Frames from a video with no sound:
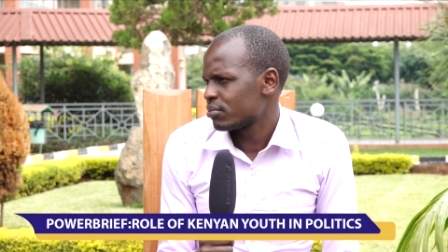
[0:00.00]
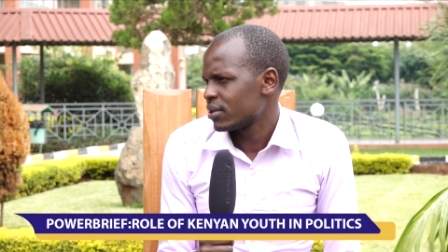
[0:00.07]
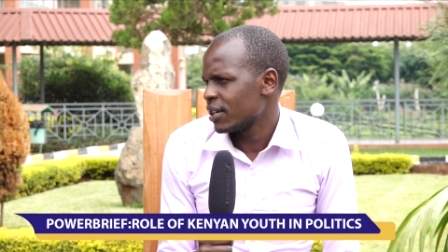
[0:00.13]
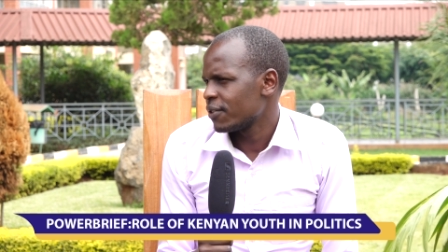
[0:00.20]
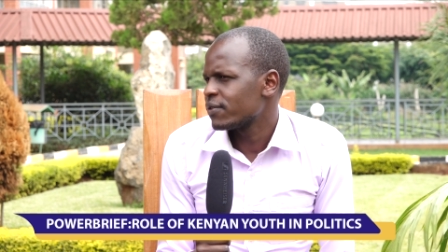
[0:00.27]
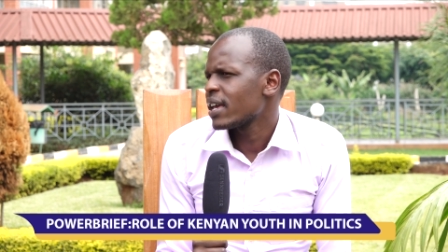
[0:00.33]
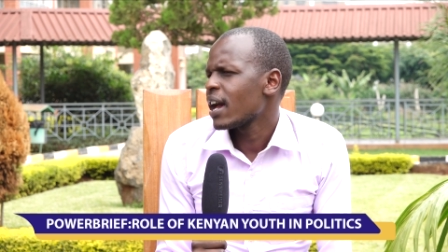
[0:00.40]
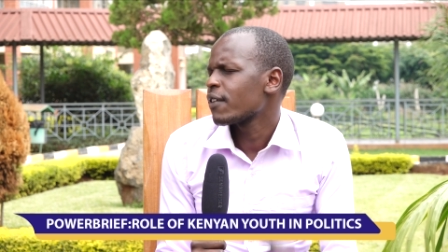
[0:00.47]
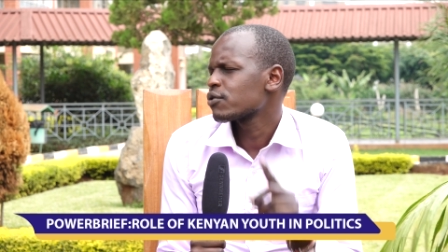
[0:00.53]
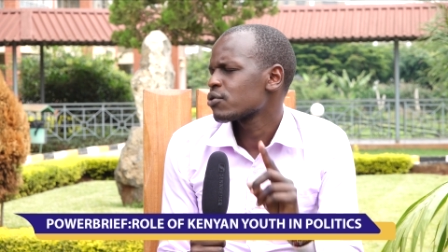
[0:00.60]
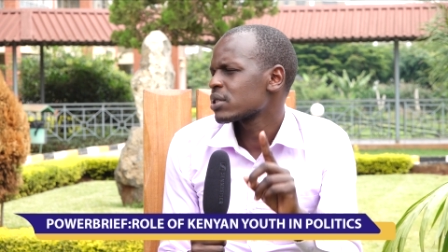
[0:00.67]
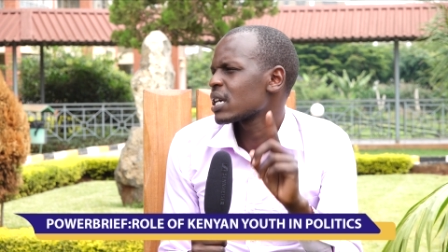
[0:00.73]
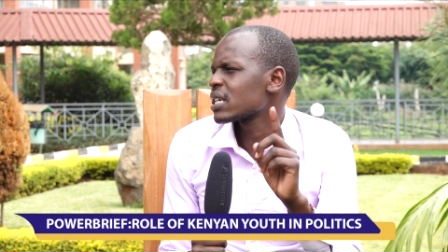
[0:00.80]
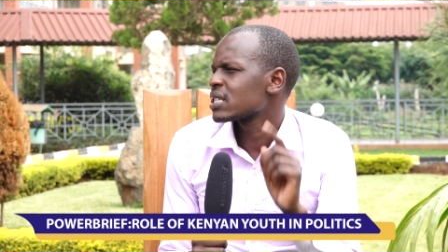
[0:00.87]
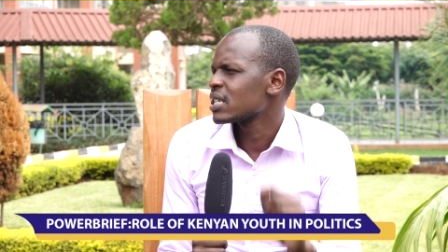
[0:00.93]
if they have to
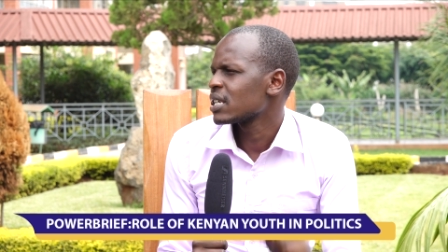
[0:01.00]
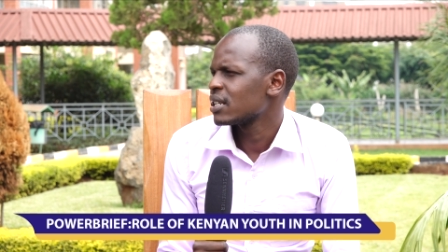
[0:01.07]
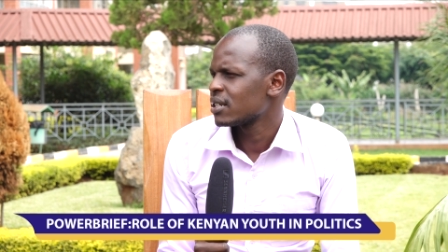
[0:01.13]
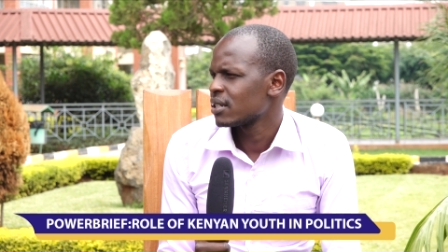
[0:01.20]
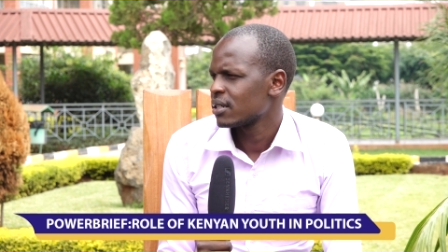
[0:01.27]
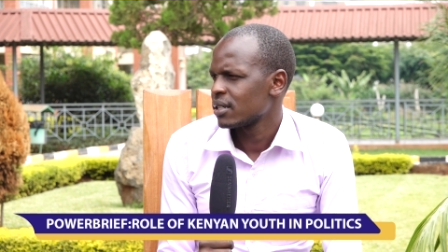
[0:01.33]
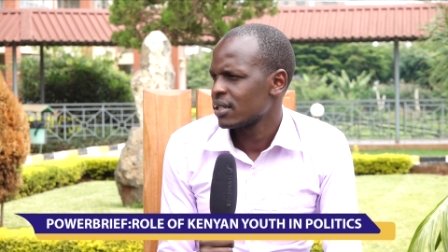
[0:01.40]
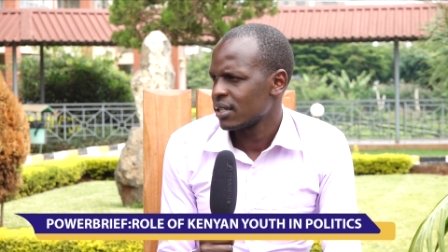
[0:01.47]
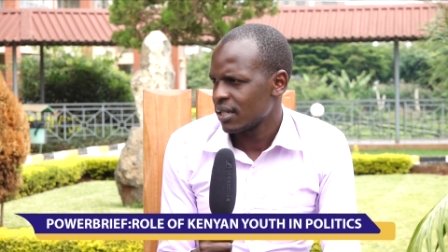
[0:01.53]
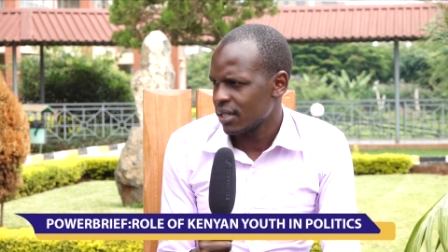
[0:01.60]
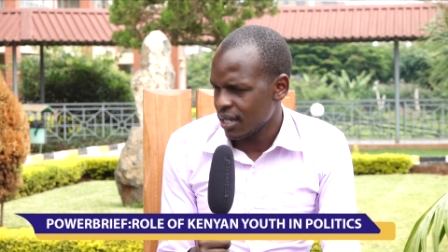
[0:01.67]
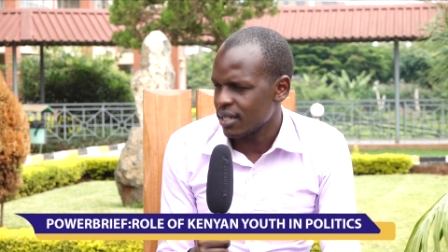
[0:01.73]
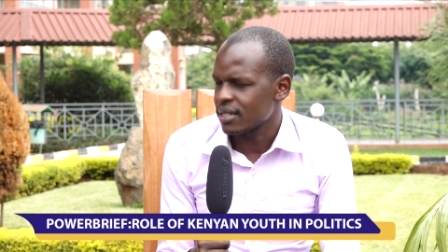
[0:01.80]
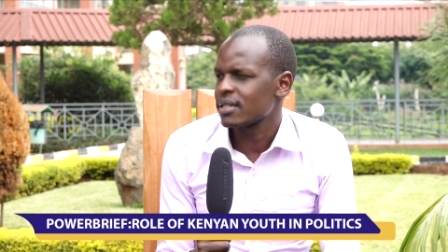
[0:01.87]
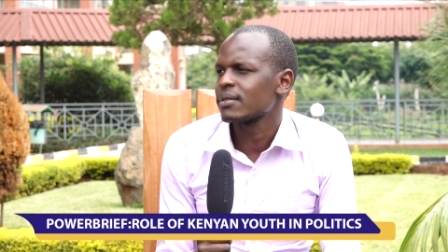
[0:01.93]
succeed.
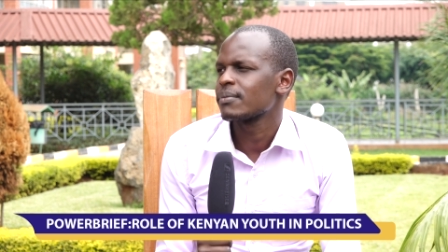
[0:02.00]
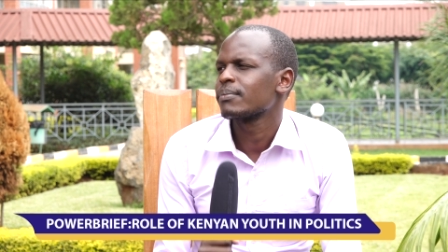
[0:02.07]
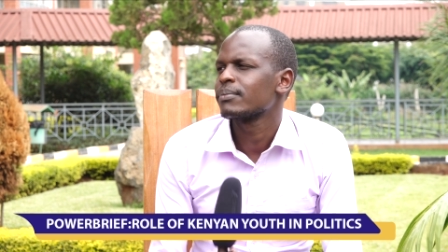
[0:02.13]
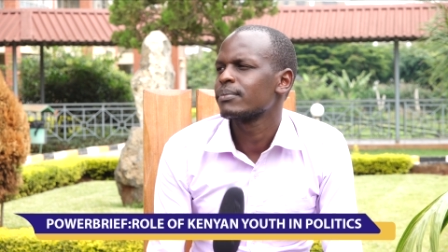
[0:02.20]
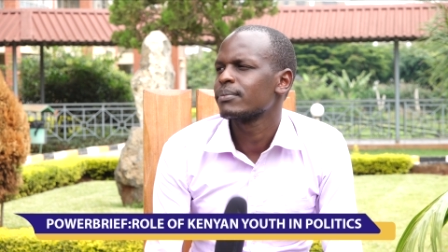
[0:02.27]
Yes.